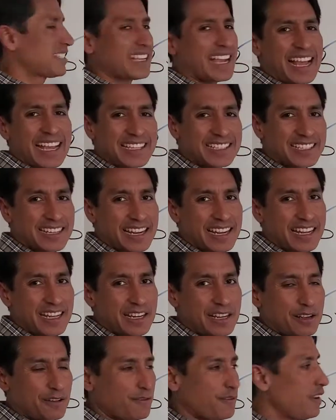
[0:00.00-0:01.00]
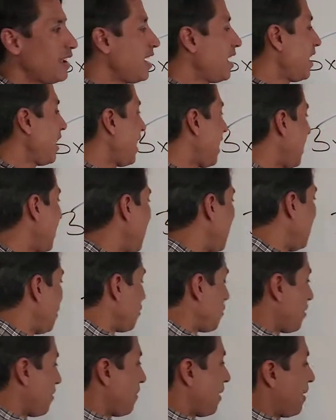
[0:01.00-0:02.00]
guy's a negative, and I know
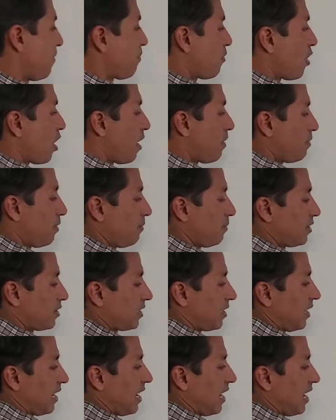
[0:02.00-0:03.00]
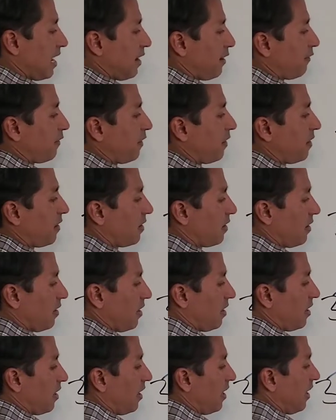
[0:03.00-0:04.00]
that my problem is going to have
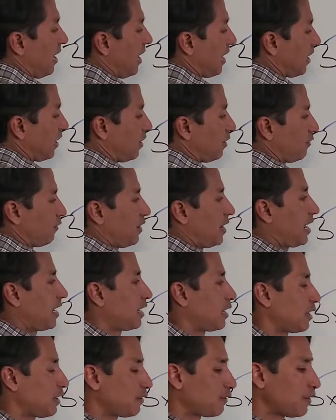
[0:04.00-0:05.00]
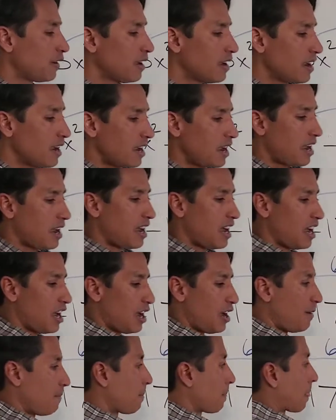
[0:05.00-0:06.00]
a negative.
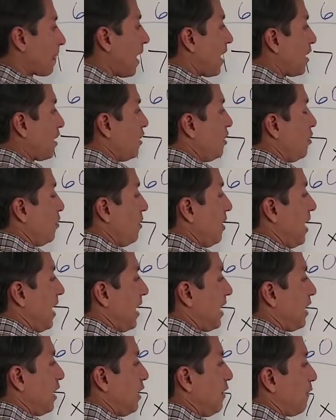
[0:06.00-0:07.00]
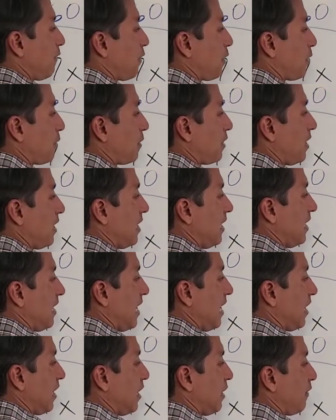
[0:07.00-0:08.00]
I could do -3,
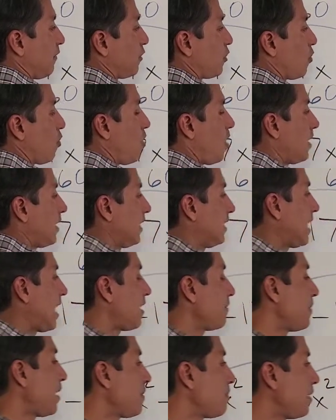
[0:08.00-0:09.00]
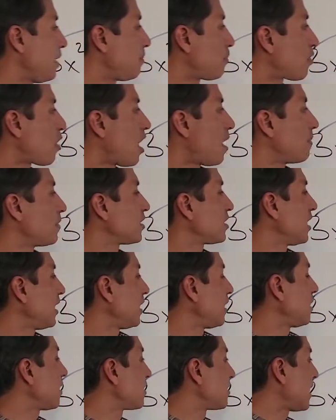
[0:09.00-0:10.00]
-20. That might be
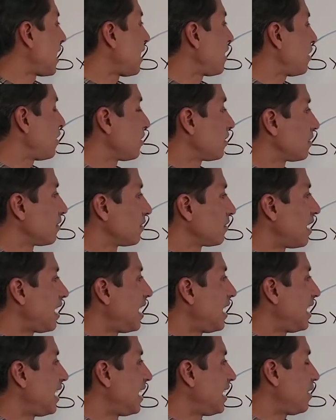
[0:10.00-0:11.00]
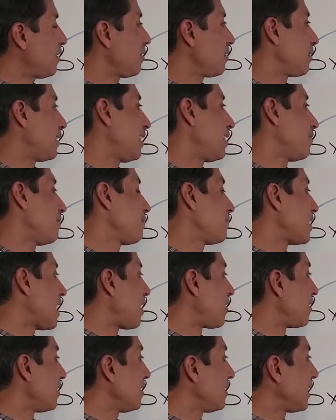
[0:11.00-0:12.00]
promising because that'll, well,
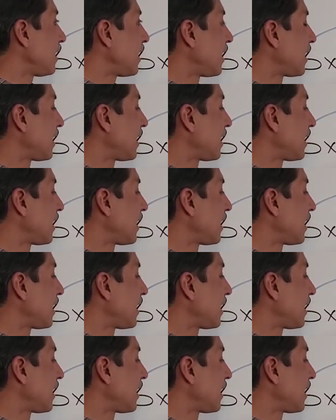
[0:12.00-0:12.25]
not really, I